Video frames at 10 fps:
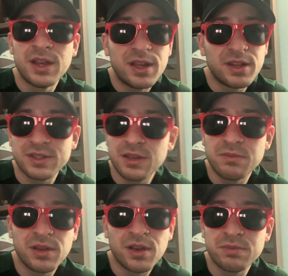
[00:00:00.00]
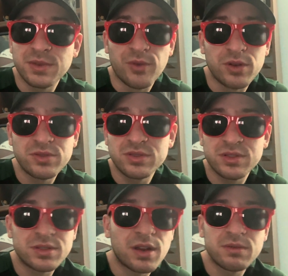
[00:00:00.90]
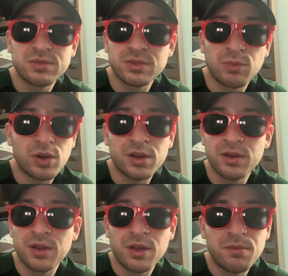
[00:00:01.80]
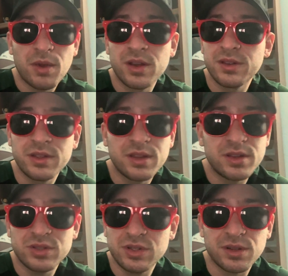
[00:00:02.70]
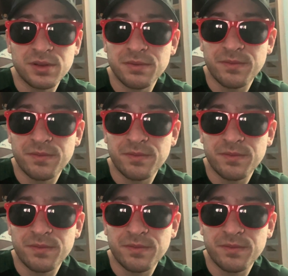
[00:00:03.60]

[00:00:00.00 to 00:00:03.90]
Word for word: And let's get me up to 400 subscribers or more by the end of this year.